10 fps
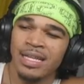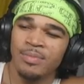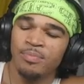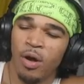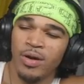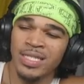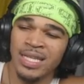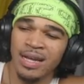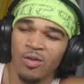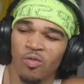Bro, this
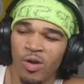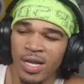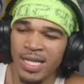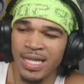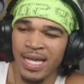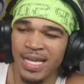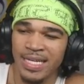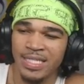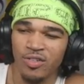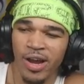nigga really think
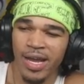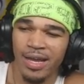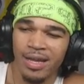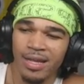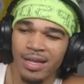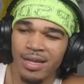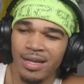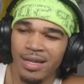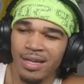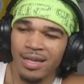he Drake.
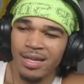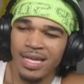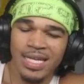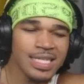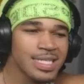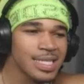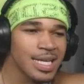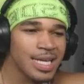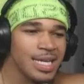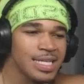He just
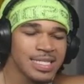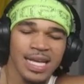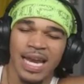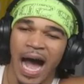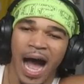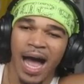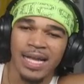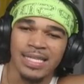slid in and said hi to